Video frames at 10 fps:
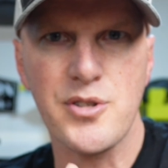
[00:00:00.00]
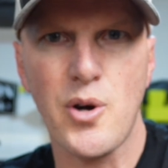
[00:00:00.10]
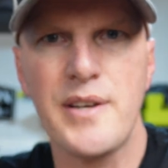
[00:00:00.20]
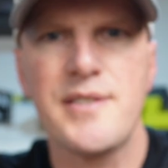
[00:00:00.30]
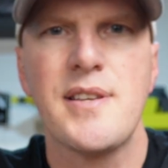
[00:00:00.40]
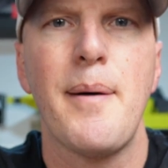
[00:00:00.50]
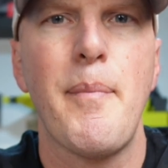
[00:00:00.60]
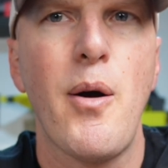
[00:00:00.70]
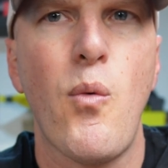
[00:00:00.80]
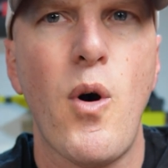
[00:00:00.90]
So I set
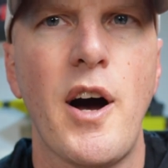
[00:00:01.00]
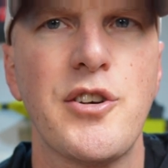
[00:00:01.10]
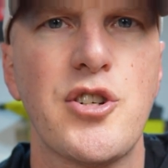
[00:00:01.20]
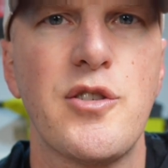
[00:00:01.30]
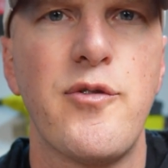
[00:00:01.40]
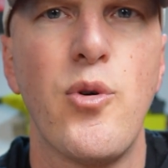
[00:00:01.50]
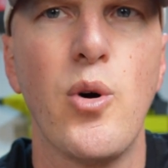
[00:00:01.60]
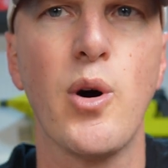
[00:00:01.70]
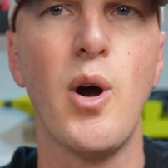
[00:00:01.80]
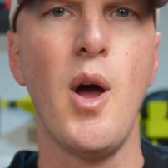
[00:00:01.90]
my watch
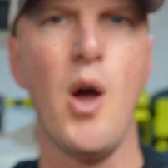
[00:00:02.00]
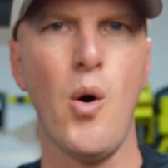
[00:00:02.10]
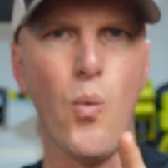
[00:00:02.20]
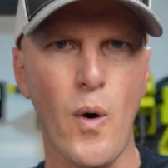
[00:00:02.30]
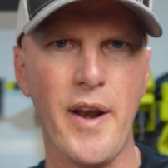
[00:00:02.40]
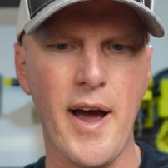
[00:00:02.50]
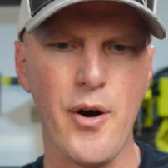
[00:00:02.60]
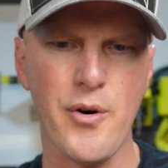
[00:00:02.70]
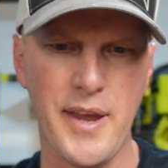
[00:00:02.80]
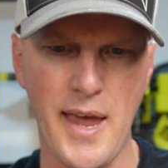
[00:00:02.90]
for one
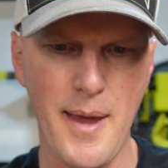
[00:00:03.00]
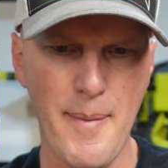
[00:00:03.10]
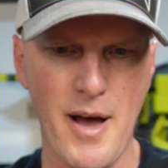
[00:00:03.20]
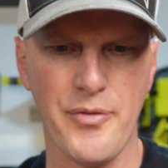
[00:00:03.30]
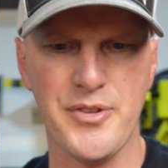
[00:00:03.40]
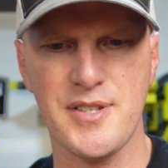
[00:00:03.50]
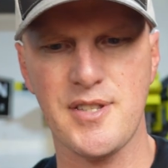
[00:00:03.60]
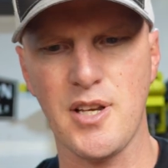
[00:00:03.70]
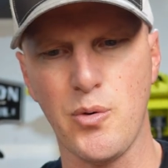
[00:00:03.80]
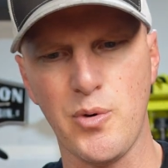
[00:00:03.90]
hour, came out, this
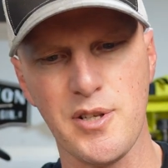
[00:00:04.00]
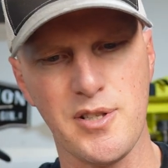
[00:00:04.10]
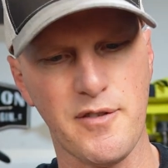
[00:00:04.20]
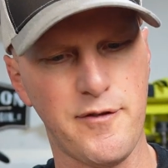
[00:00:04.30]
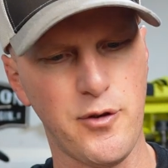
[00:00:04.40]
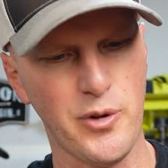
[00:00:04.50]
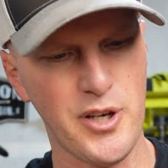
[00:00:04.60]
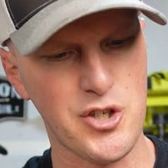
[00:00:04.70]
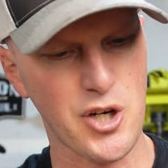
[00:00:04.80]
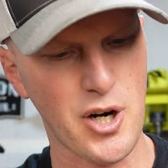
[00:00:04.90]
thing was
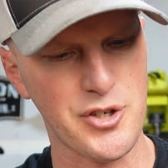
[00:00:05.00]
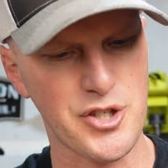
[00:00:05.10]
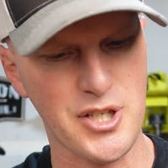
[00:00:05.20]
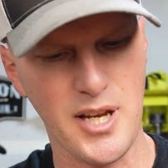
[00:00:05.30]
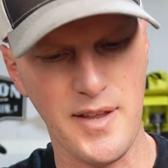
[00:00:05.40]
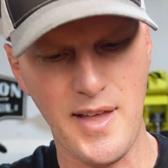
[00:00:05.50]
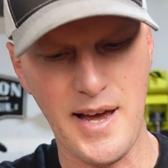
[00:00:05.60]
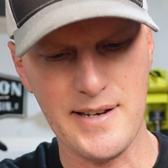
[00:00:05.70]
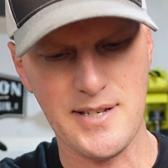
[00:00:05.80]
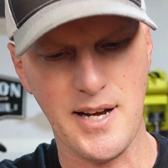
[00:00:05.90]
fully charged in
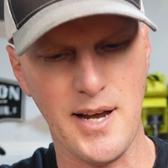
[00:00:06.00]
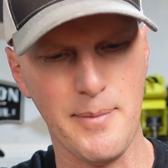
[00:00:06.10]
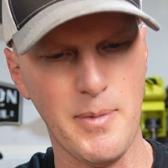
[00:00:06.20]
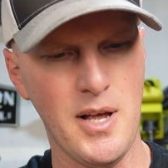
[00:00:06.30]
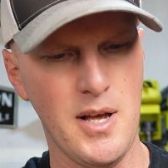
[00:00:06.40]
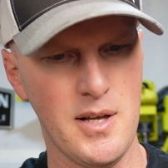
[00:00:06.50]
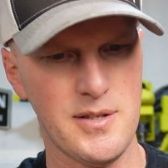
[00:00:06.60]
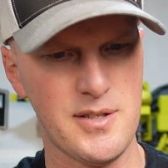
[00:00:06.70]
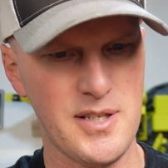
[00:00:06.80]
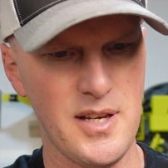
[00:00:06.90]
that time.
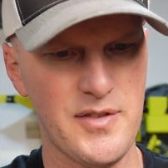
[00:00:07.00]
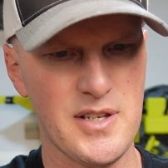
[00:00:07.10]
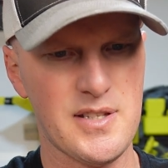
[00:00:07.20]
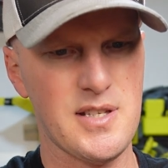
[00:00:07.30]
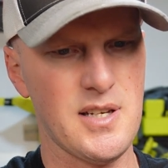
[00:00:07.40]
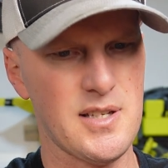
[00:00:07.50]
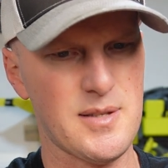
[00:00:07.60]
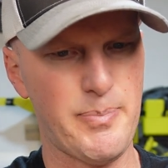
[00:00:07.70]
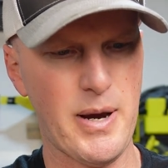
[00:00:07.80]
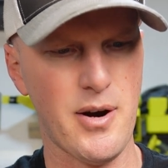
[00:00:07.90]
Let's see if this thing
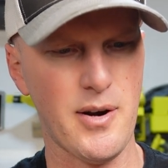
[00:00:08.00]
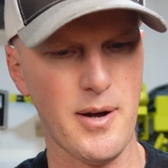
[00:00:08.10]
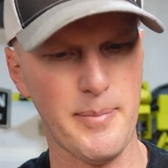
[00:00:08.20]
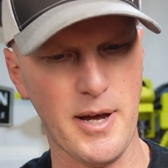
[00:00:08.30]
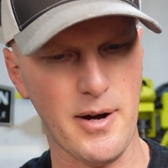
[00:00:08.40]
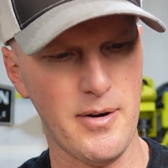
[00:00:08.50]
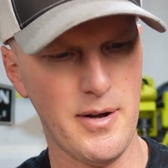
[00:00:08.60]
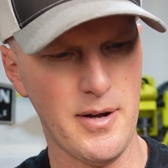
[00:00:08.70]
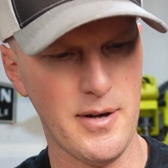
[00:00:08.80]
is paired up now.